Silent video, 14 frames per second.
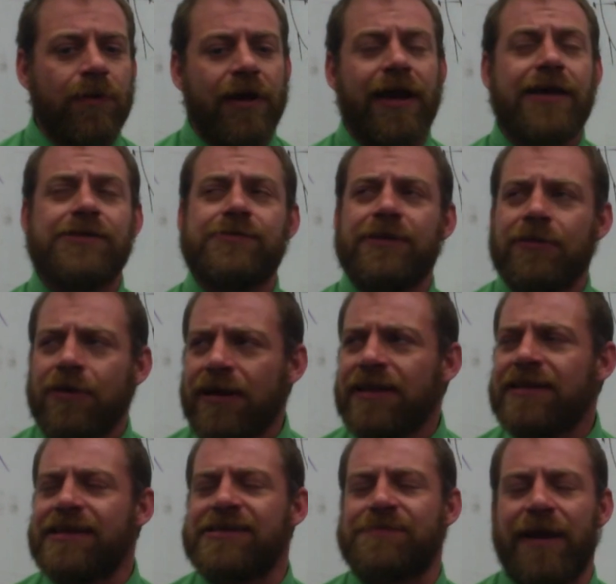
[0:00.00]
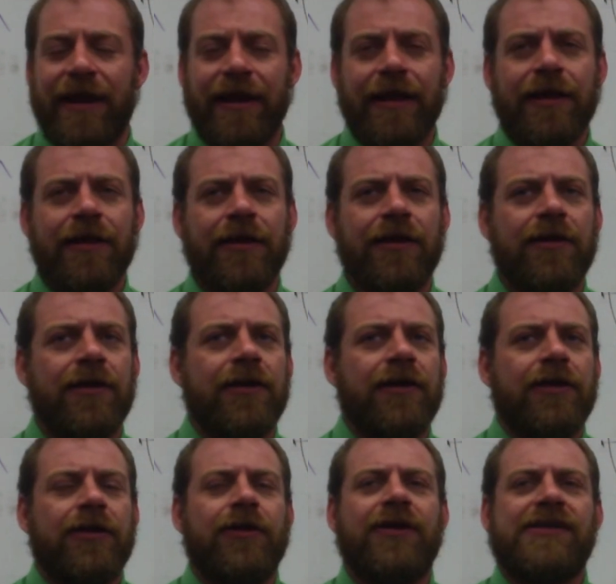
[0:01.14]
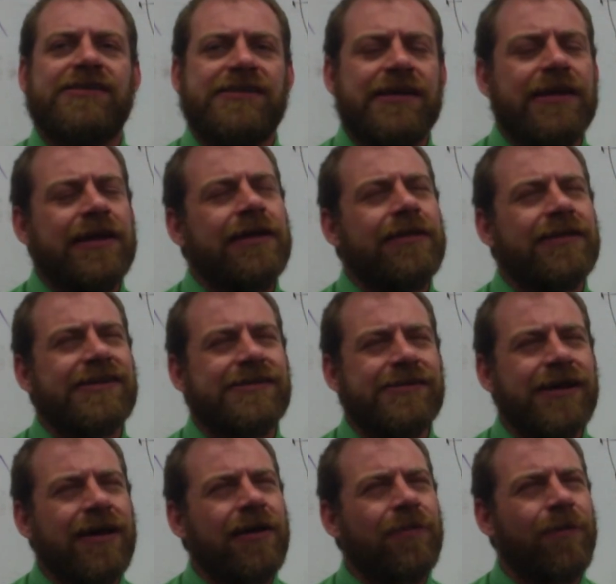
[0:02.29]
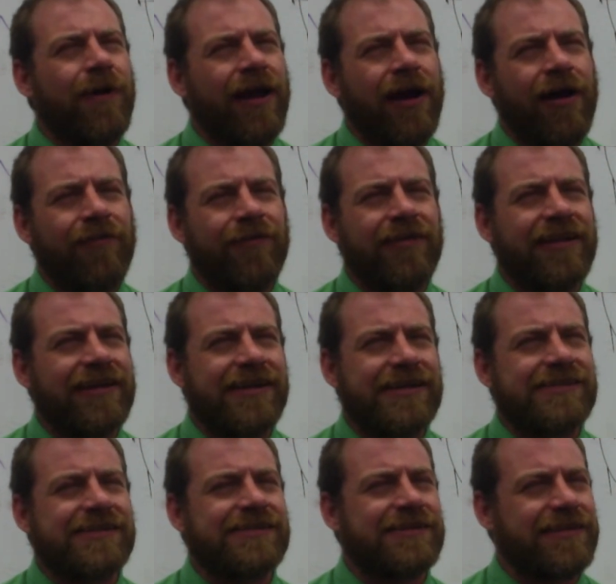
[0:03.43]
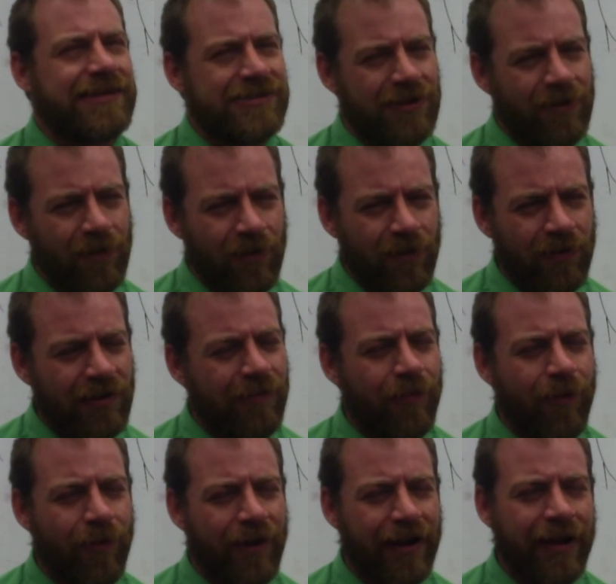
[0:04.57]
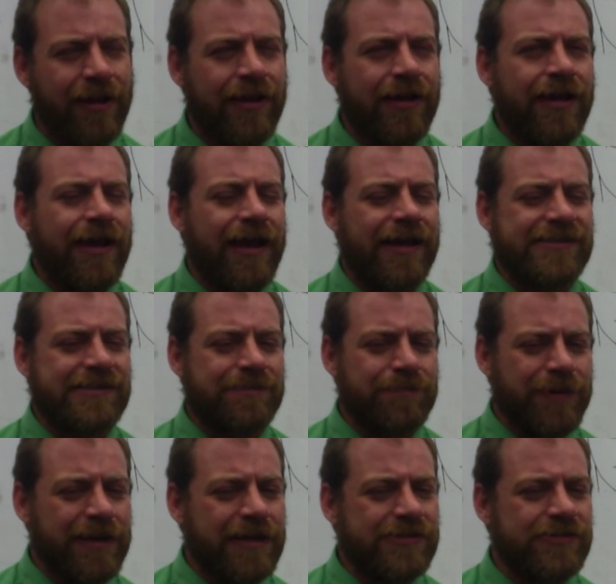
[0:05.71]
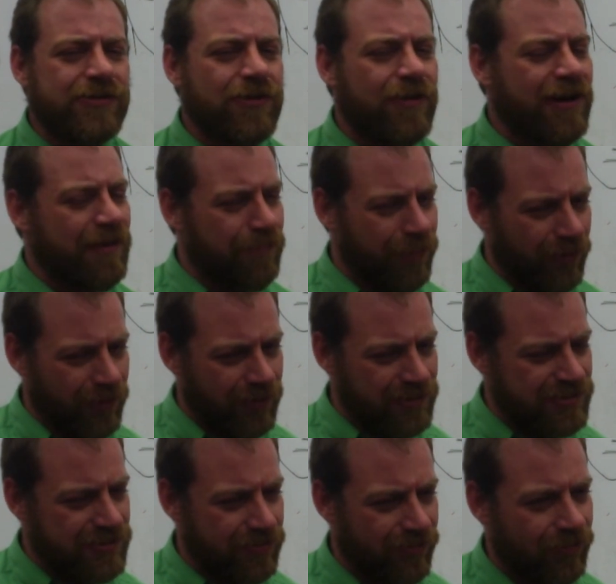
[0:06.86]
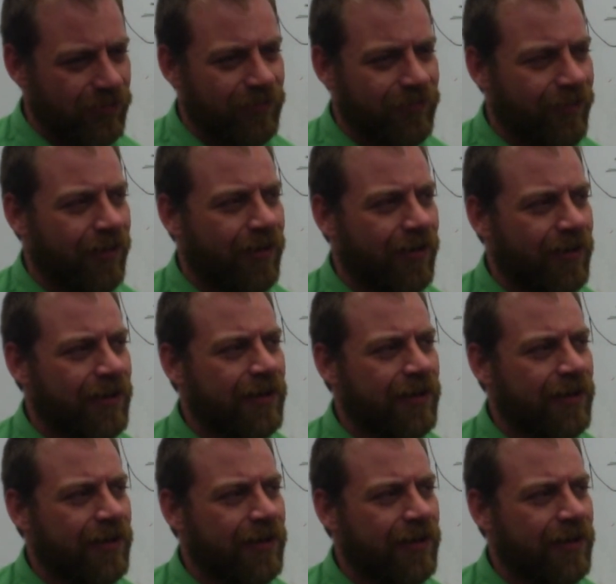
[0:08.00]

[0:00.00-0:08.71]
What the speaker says: as we look at this painting, you can see the sun way off in the distance in this early morning. As it peeks through and it burns through the fog.